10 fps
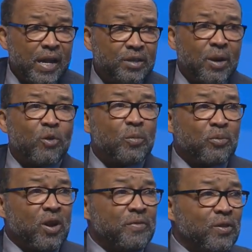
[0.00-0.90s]
And so I'm going to
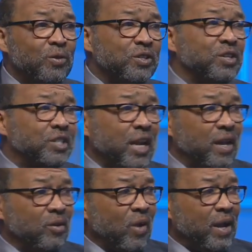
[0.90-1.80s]
pray for those that are
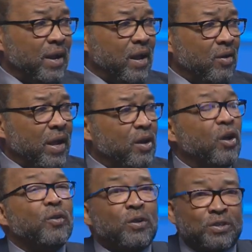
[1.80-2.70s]
standing right now and
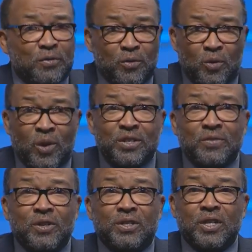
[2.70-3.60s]
also for the rest
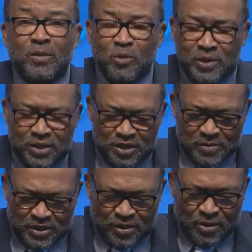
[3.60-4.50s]
of us, and then we'll be
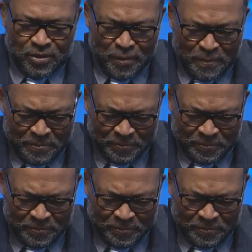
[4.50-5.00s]
dismissed. Lord,